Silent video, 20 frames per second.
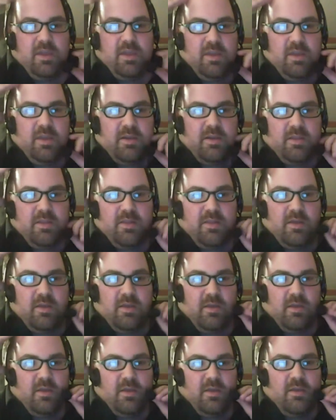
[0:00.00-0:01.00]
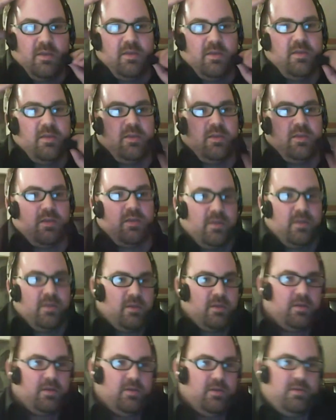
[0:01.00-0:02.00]
let's see.
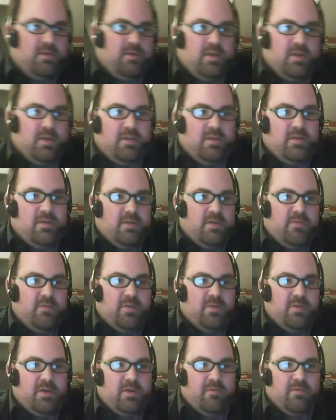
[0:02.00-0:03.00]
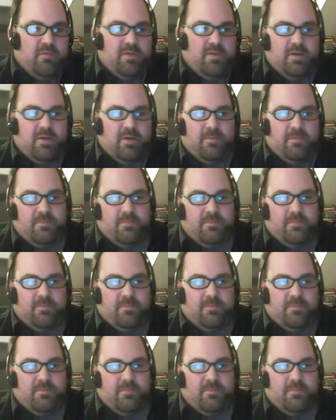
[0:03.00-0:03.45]
That's everybody over there.